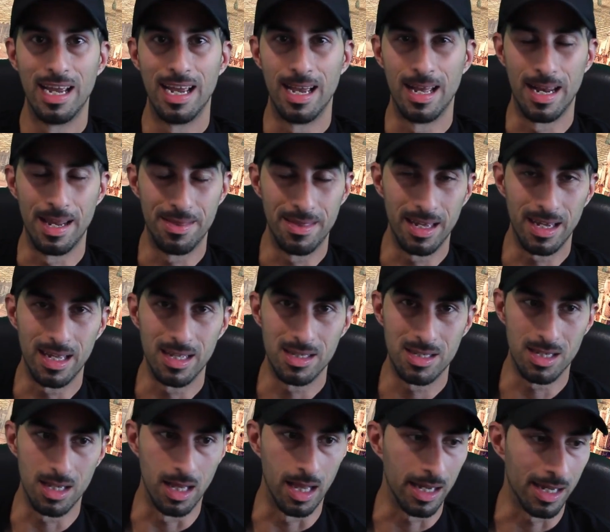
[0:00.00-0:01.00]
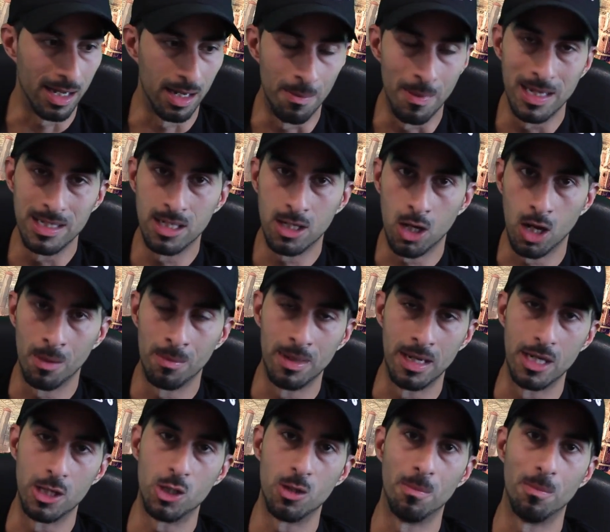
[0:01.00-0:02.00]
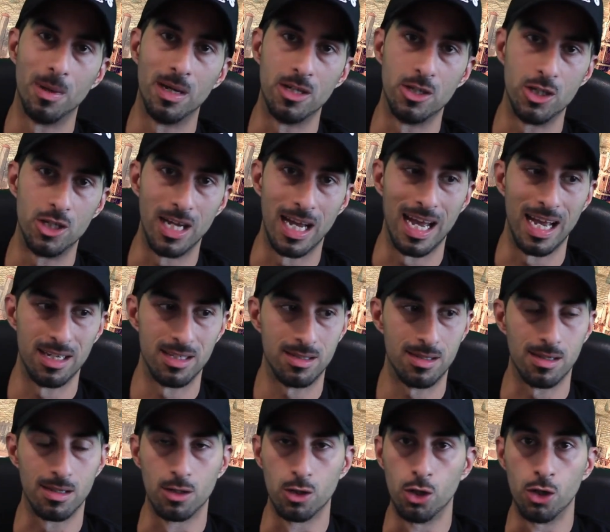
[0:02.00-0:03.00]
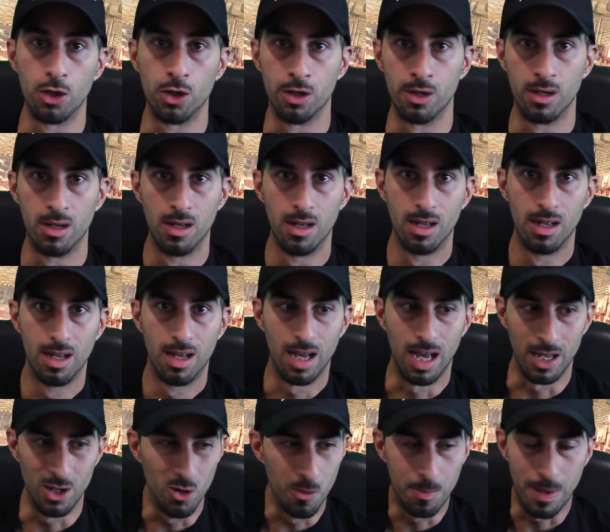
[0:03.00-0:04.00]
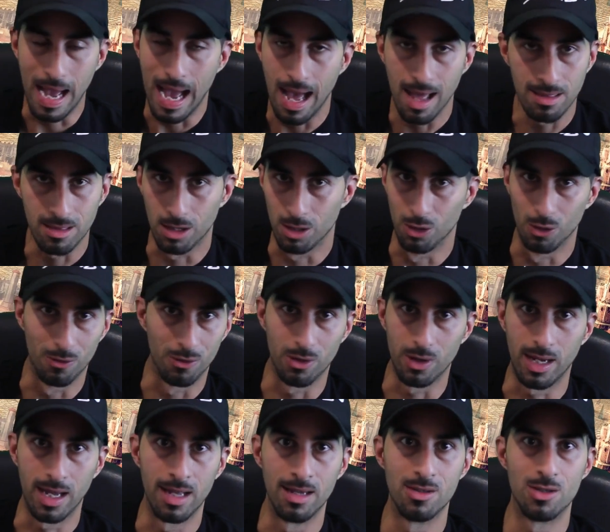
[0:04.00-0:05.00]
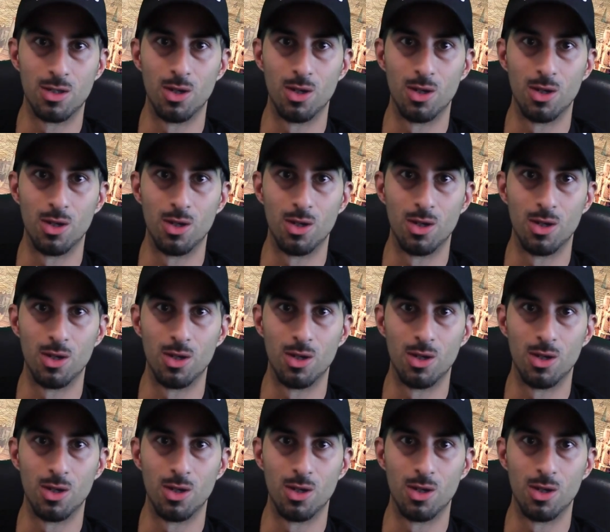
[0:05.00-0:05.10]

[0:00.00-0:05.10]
and I think it's like an amazing combination, but she has to learn a new path all over again.